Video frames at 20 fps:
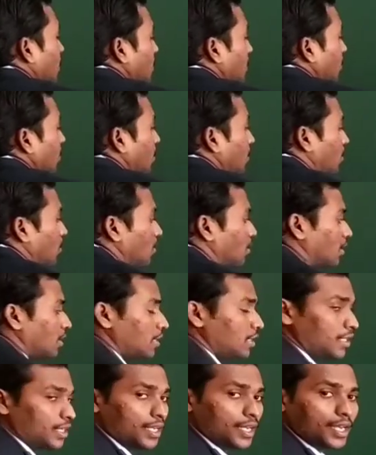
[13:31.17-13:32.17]
silver
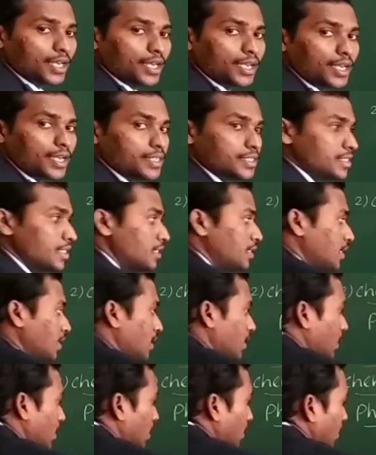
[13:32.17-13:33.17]
chloride,
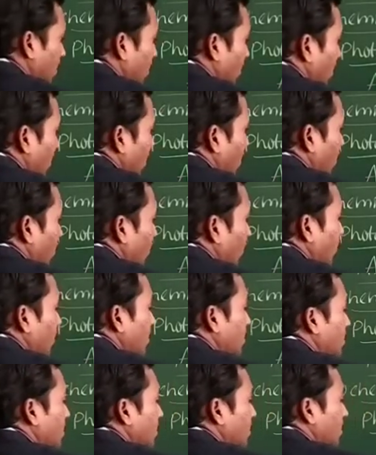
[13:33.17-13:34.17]
AgCl, which